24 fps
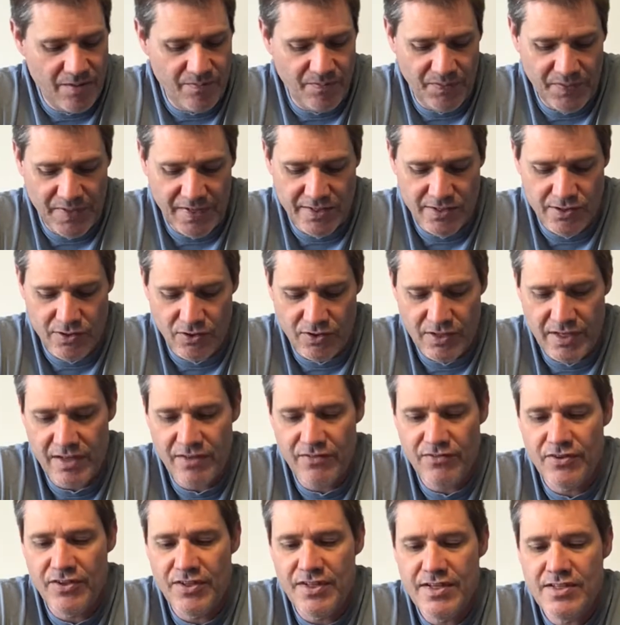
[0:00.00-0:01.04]
is looking
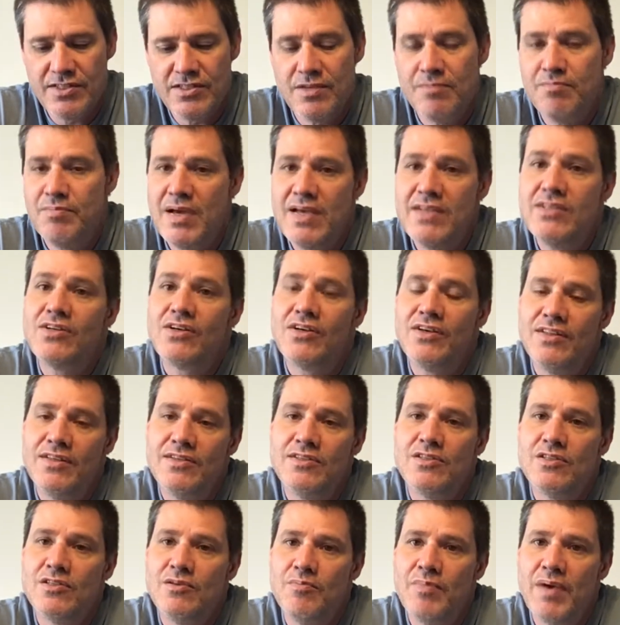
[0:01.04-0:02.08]
for this. And basically
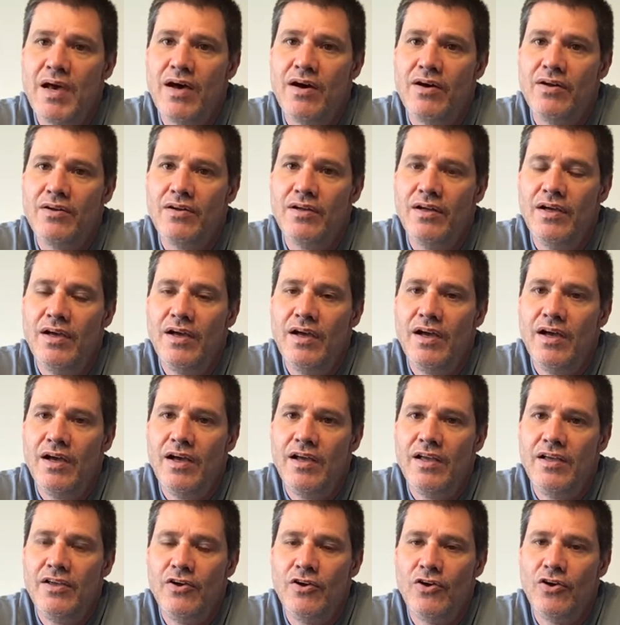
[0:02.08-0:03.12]
this is about
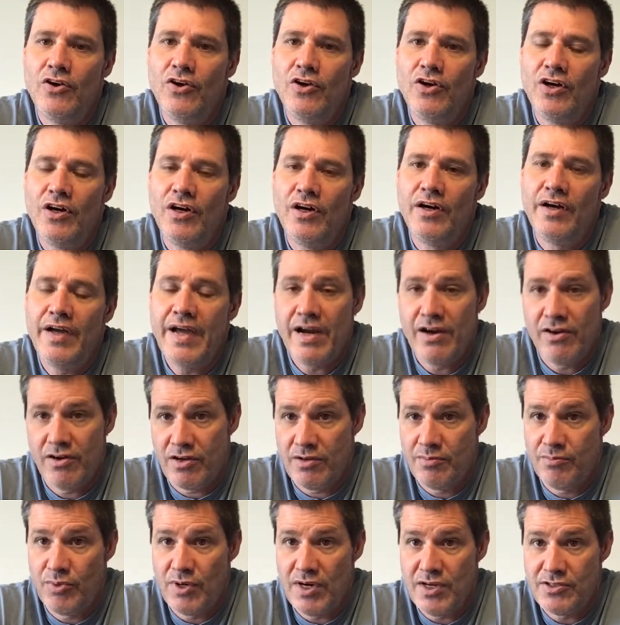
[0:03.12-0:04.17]
your air
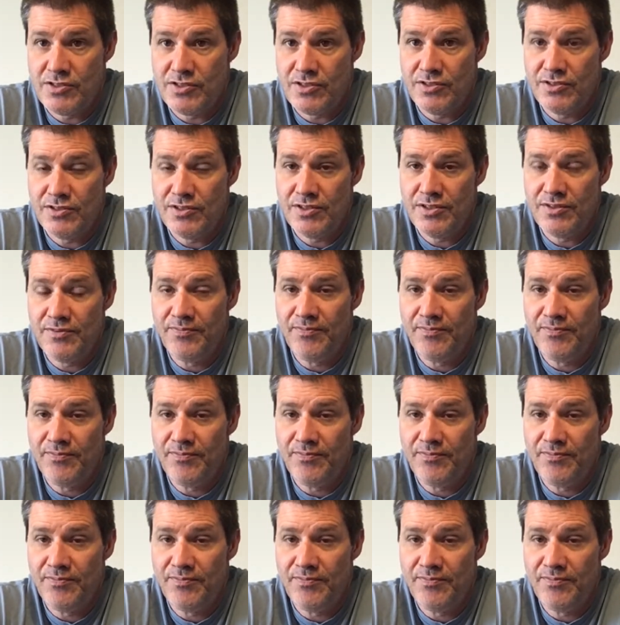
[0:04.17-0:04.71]
compressors.